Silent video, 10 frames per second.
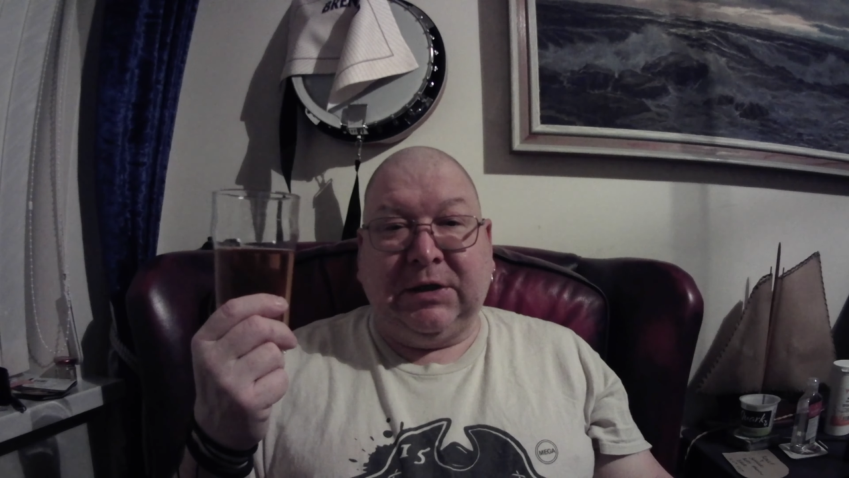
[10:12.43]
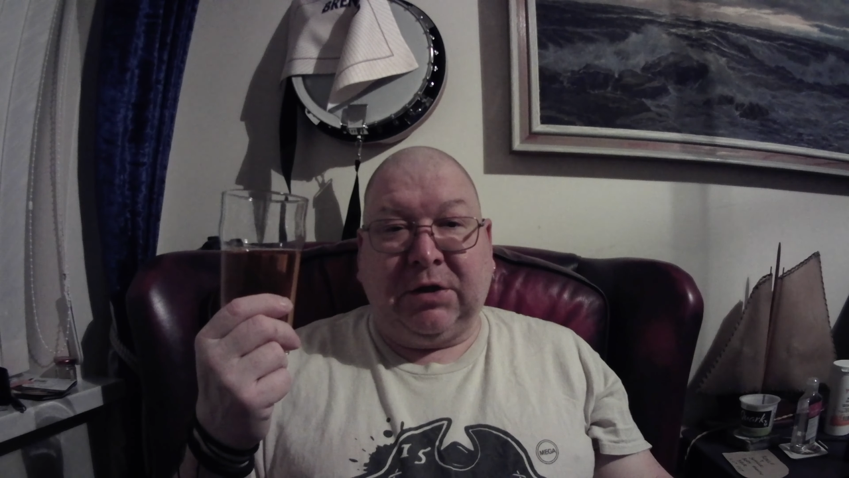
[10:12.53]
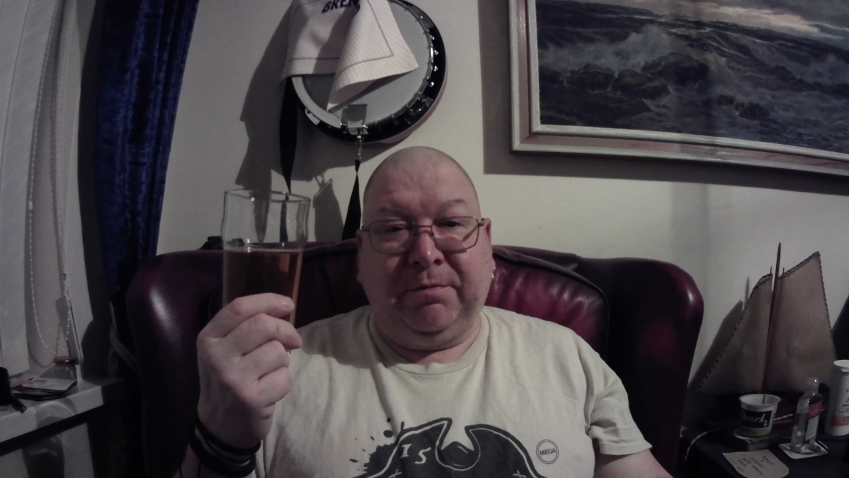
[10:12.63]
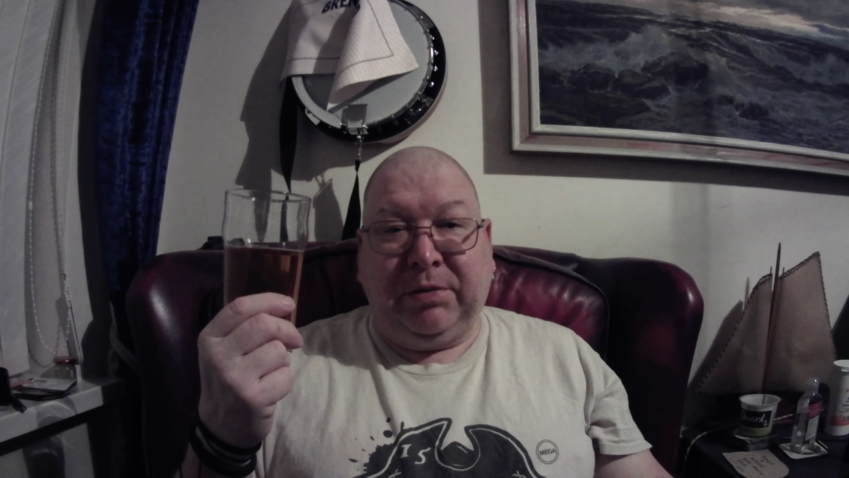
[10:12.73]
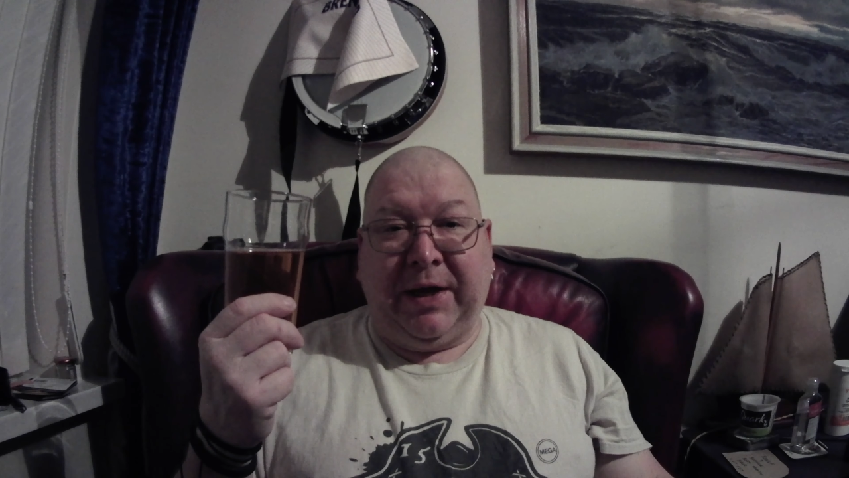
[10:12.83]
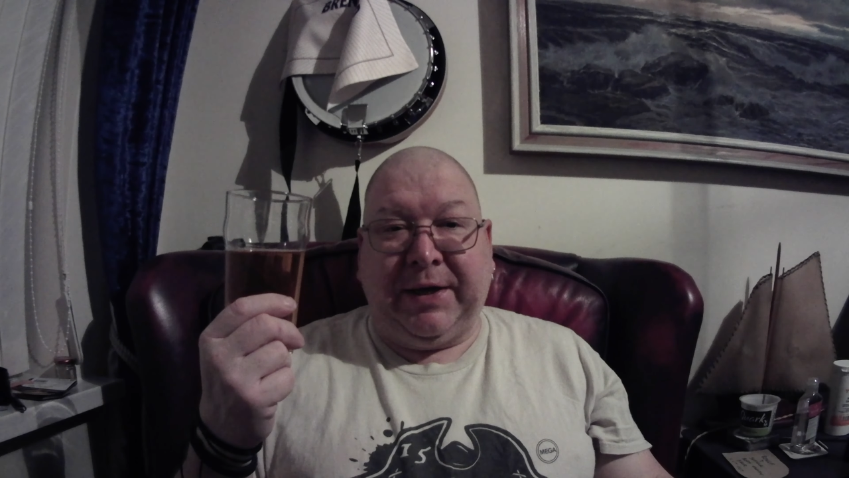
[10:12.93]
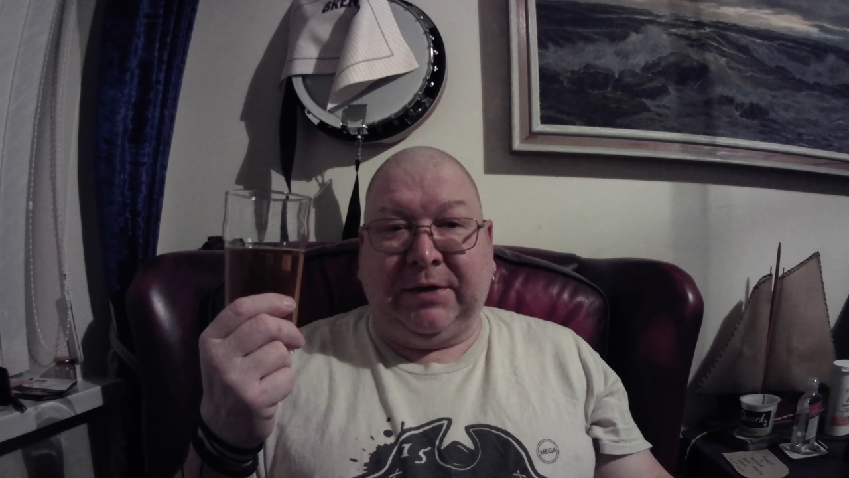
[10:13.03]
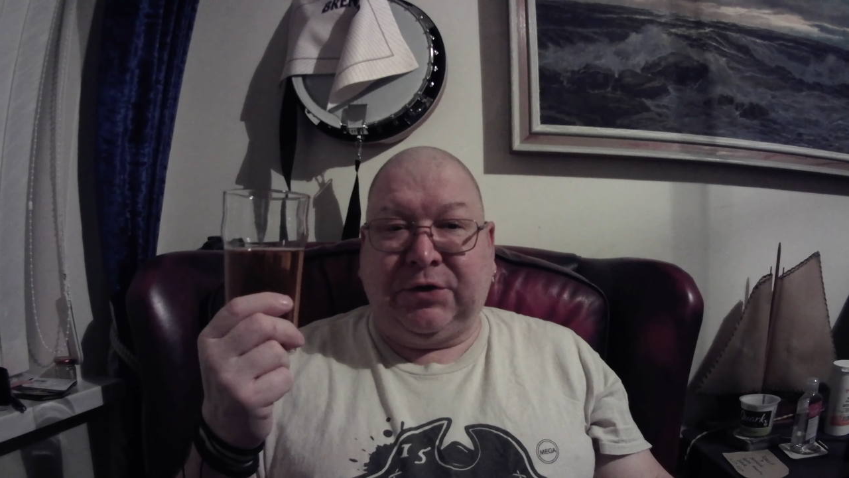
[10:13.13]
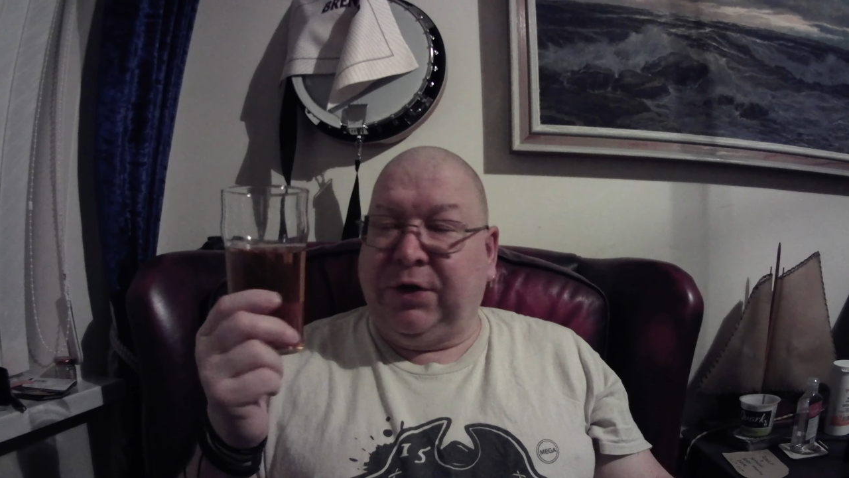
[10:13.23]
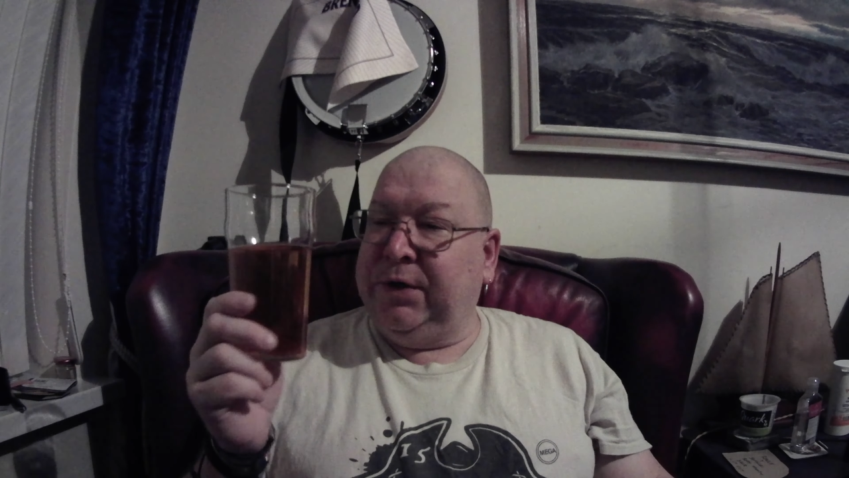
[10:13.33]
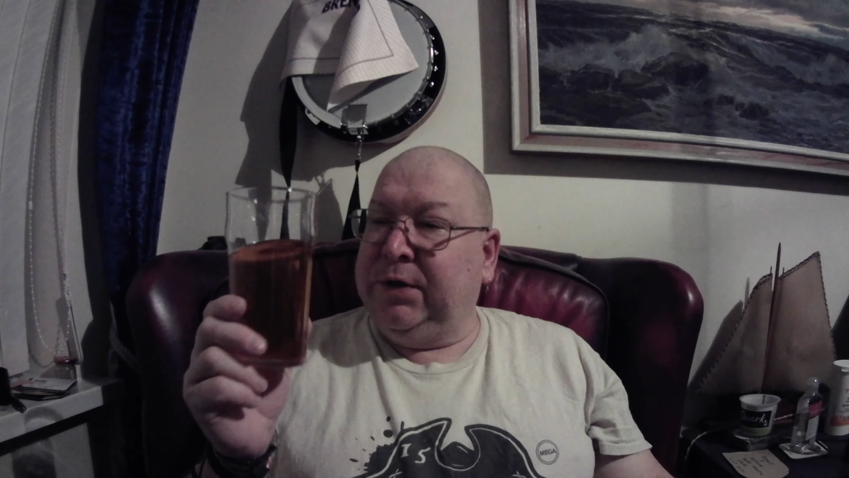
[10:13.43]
the plain answer.